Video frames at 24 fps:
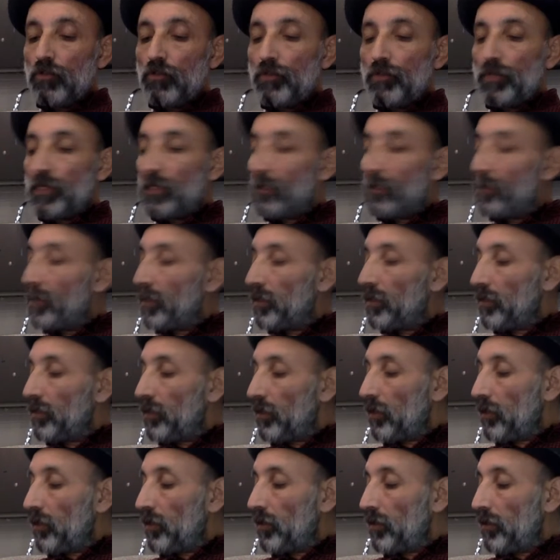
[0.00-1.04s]
pick up my
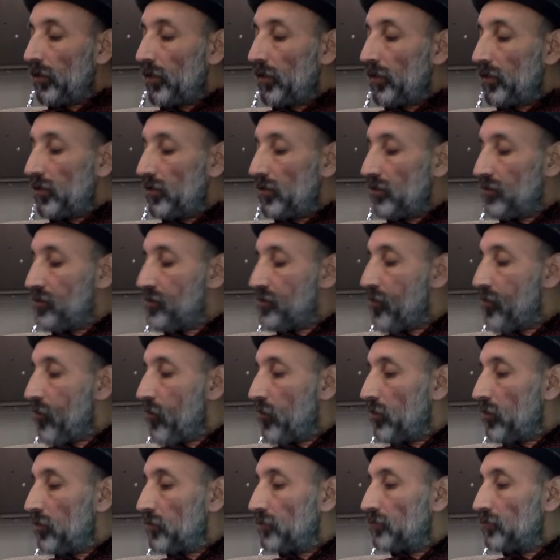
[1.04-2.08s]
car, right?
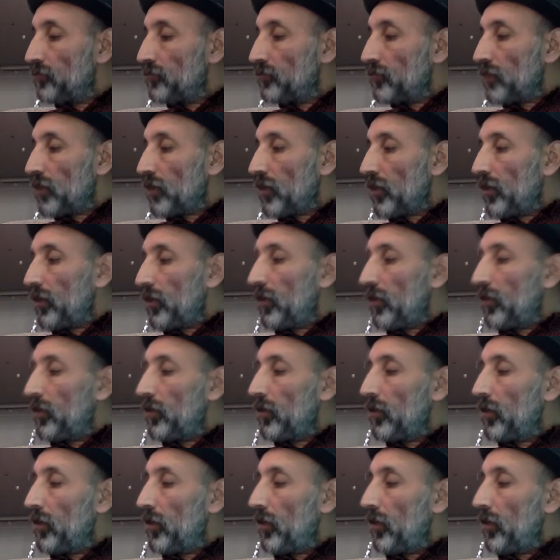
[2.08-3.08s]
And